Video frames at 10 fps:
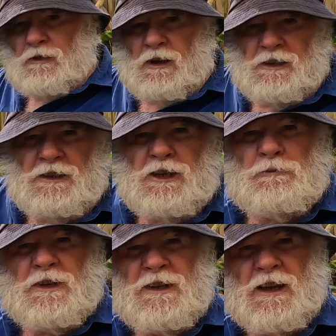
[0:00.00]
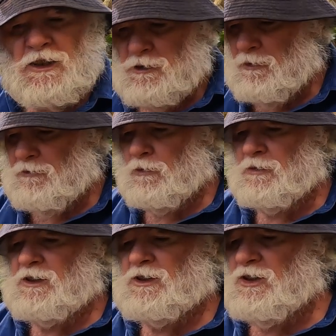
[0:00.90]
did tip these out just before
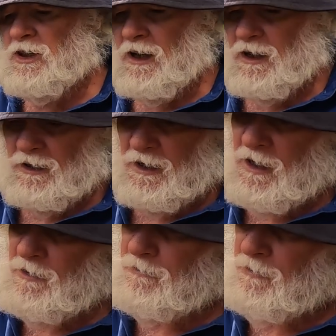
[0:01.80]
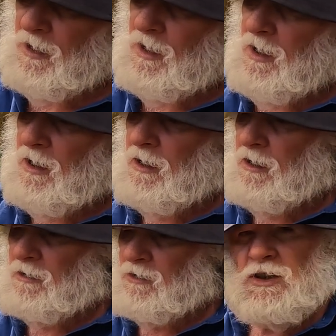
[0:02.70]
just to check, and they have
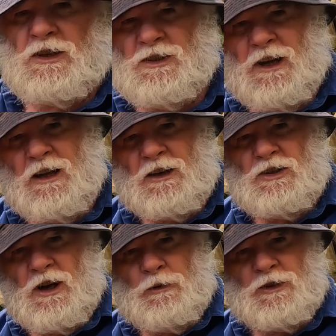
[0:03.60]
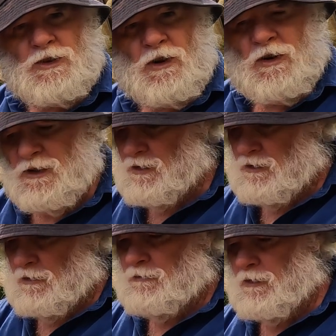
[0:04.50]
just started showing signs
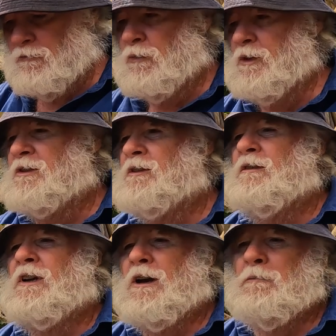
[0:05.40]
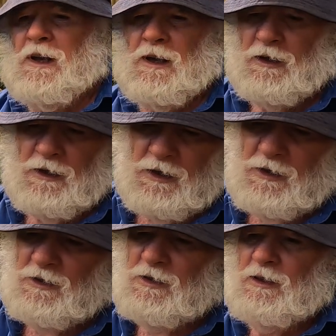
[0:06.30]
of roots coming out, and you
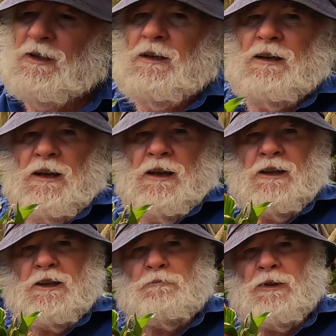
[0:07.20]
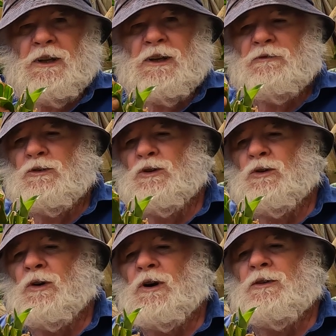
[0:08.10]
can see there's plenty of new
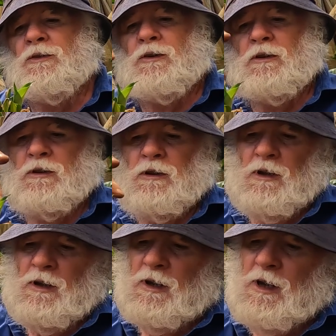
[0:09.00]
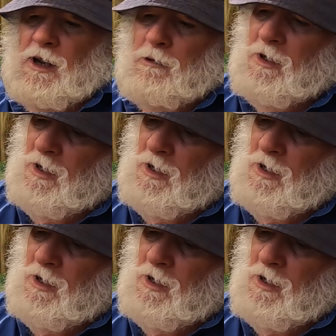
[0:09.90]
growth coming